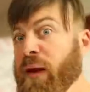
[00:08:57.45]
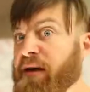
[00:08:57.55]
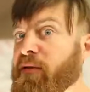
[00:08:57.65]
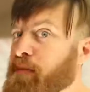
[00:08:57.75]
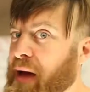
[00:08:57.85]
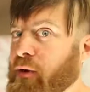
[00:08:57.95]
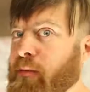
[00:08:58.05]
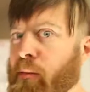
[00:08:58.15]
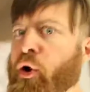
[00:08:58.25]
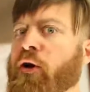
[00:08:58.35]
have a better
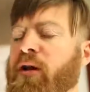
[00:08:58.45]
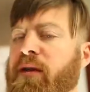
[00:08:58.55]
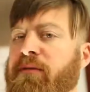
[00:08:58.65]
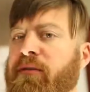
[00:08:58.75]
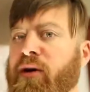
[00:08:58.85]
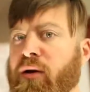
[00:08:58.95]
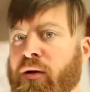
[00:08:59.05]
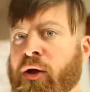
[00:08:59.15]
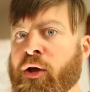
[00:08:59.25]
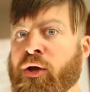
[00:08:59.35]
marketing
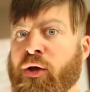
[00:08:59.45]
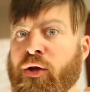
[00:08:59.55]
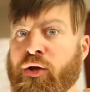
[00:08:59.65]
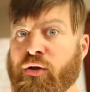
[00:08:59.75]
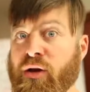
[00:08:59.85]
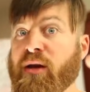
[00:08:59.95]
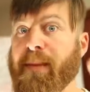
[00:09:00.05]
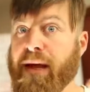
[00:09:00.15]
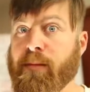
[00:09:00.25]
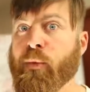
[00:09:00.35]
funnel, you're gonna
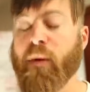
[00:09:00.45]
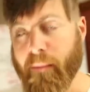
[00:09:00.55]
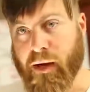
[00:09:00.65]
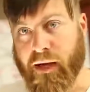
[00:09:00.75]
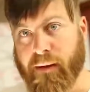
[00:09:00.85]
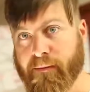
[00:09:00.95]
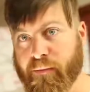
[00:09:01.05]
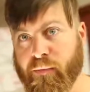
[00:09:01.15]
make more money,